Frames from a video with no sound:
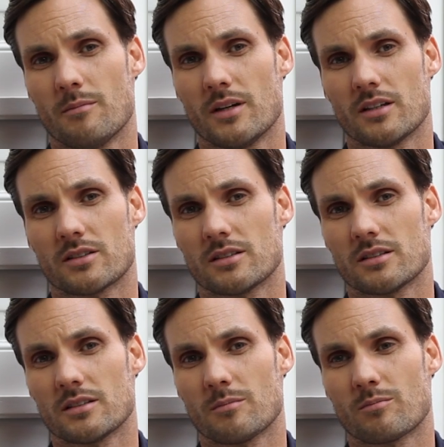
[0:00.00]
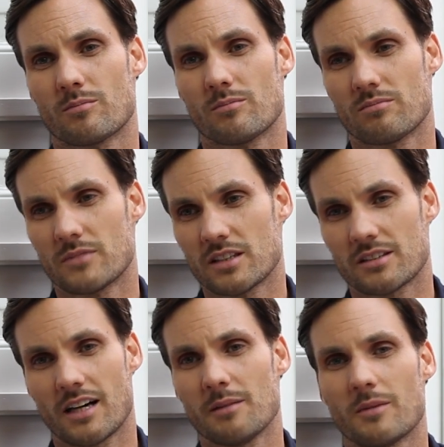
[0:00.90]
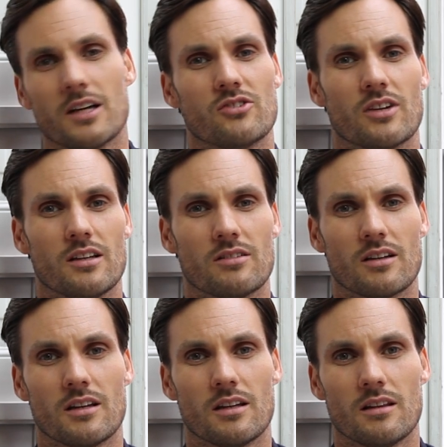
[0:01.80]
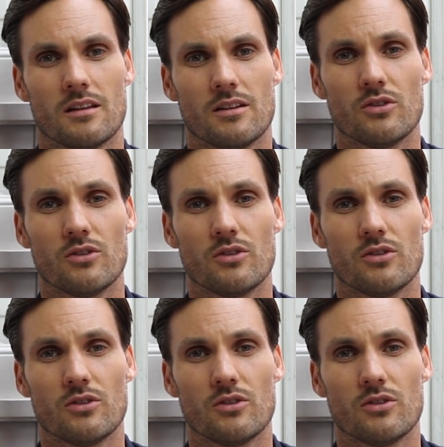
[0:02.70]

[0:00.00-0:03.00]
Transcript: Because design might change and